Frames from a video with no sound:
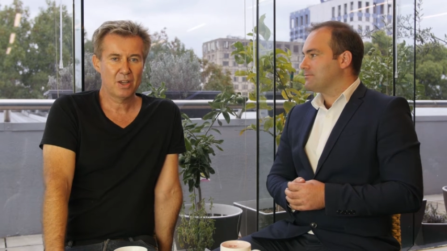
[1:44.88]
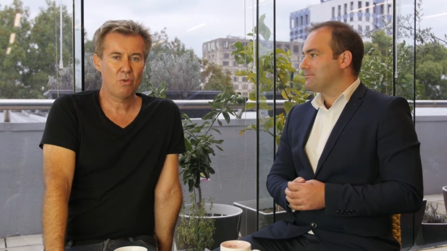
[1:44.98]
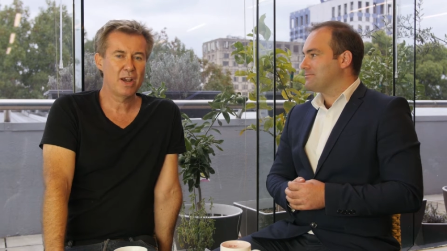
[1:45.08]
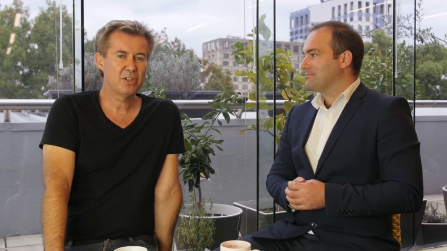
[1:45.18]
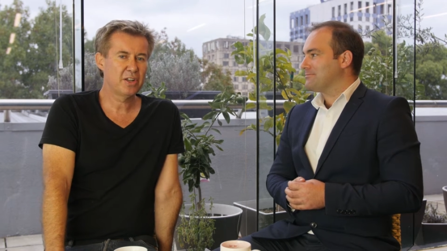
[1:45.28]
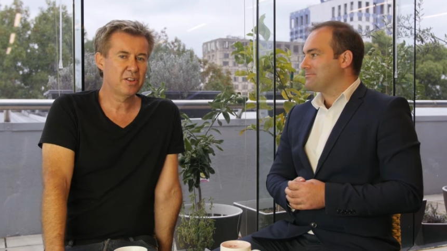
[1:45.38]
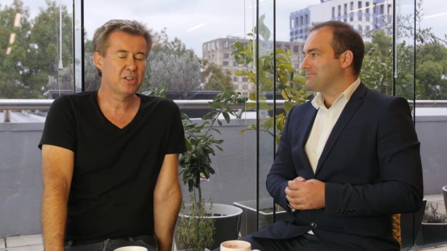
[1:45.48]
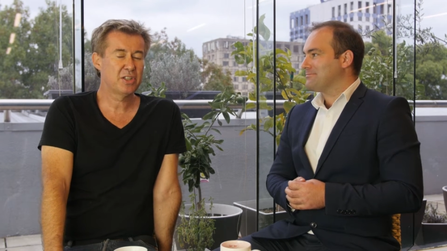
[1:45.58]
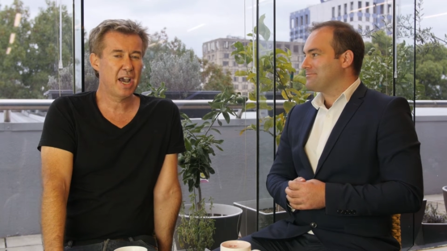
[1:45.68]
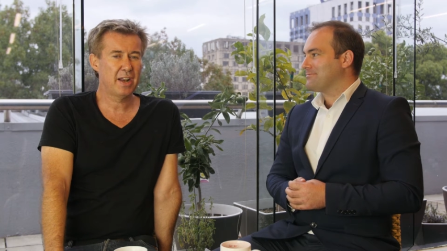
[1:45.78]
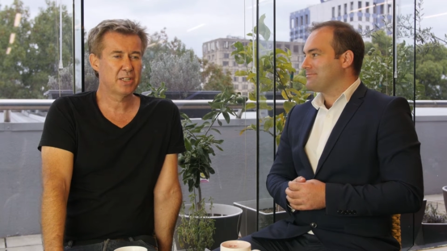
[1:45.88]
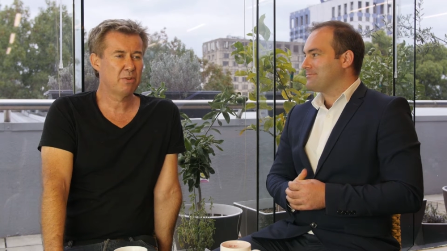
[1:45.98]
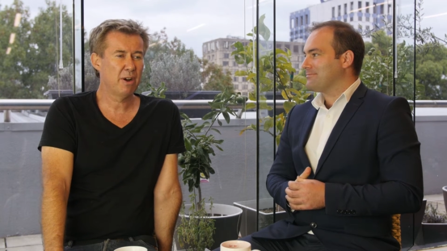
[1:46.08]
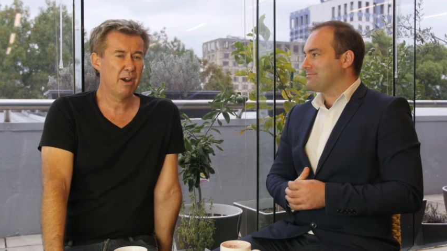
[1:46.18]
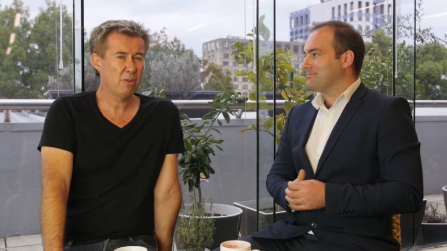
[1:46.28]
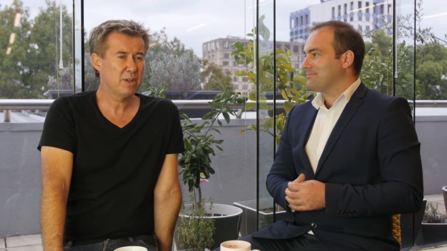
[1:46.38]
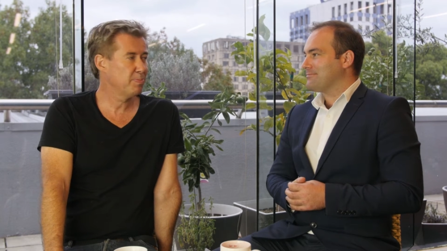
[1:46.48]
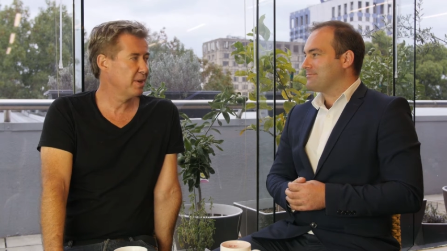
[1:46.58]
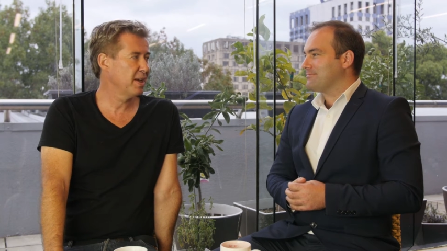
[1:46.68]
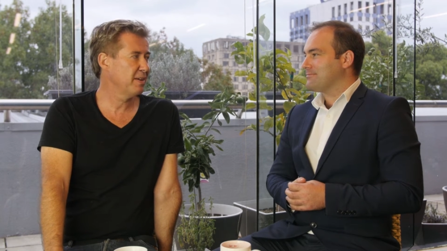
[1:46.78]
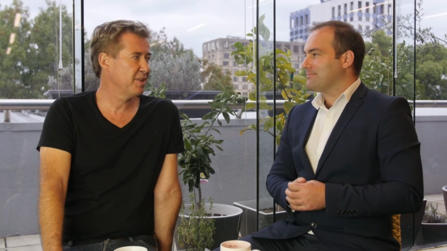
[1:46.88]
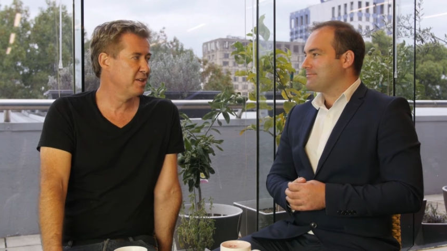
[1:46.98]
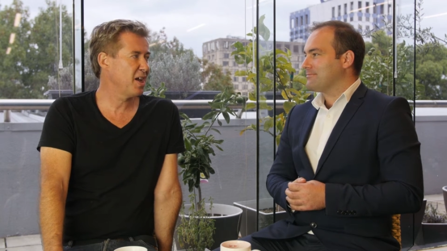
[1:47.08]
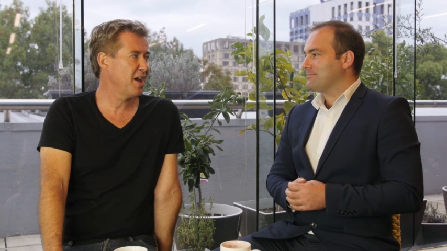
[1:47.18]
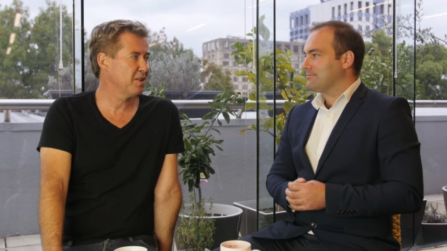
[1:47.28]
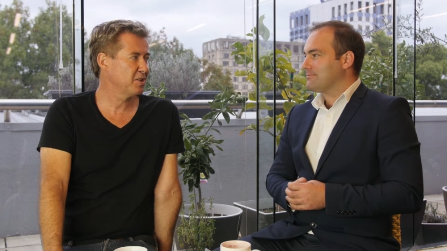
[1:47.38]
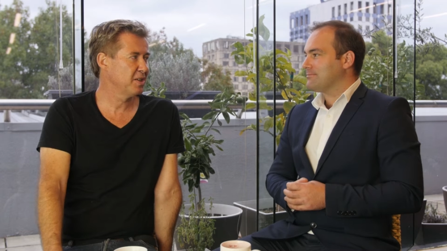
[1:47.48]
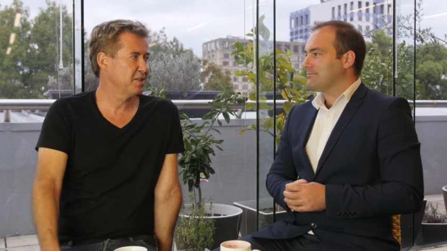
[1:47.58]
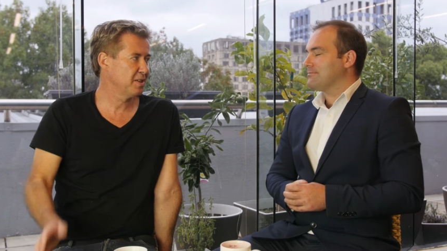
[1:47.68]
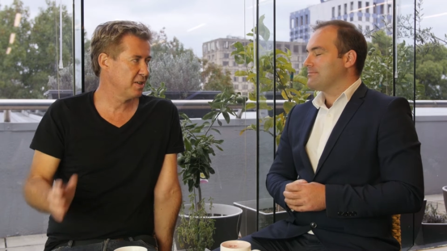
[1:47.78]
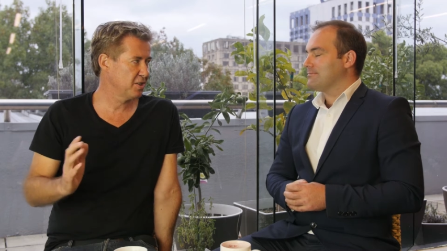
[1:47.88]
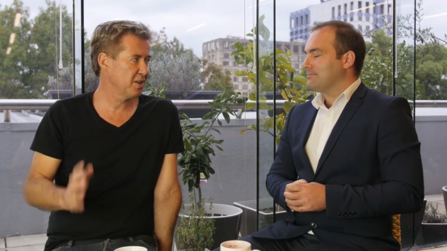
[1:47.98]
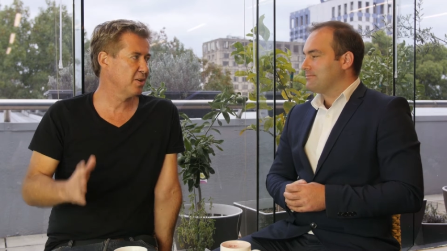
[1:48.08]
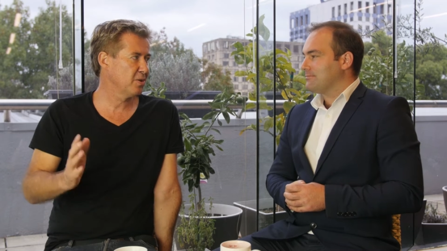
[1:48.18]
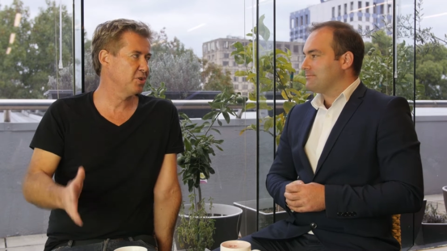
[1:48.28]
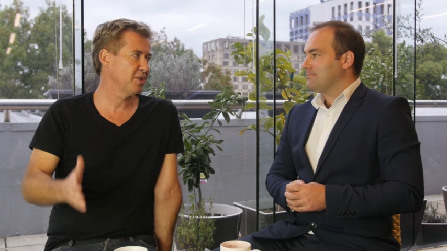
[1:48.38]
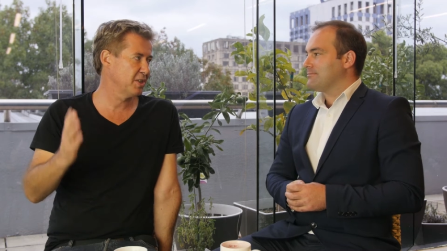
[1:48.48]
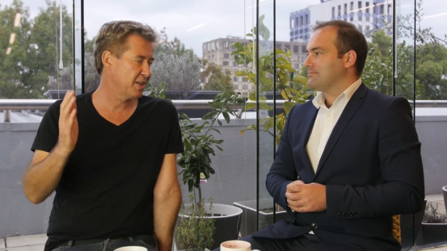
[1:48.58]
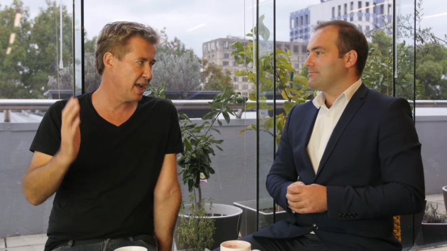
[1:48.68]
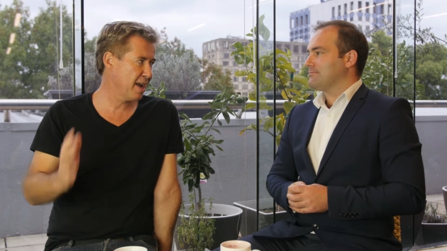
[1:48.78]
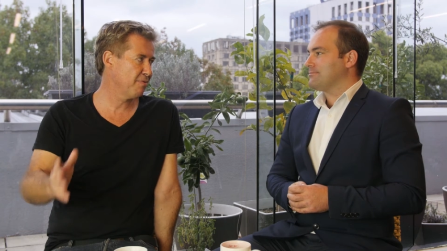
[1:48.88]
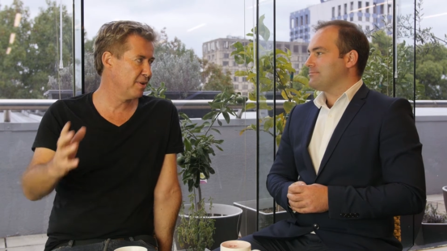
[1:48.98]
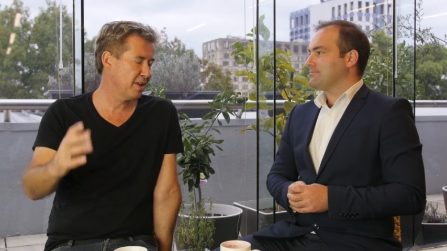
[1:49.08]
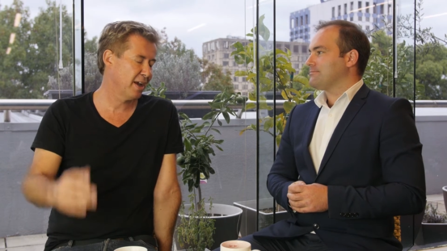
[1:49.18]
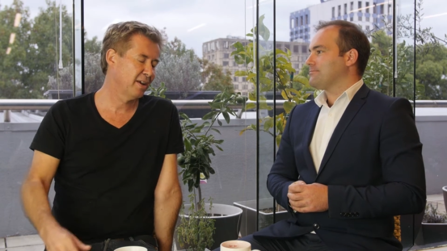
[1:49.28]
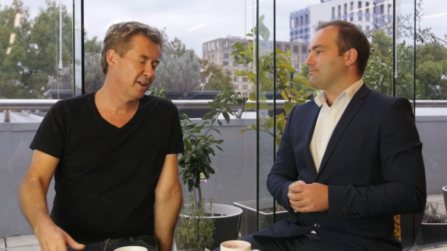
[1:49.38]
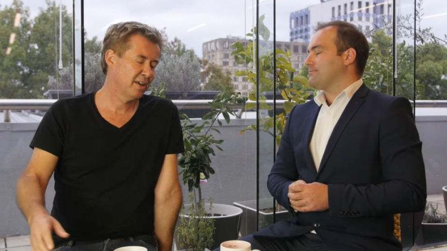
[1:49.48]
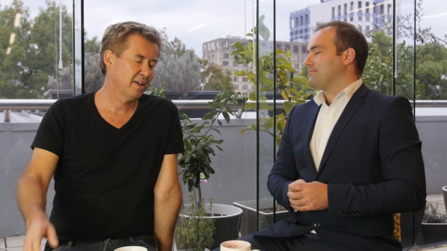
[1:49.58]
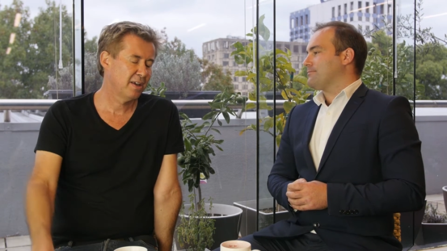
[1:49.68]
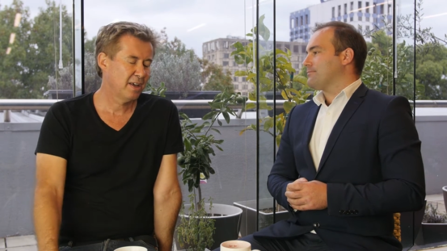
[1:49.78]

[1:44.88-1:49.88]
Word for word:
Speaker 1: question the status quo. I always believe there's answers and solutions to everything. Mm.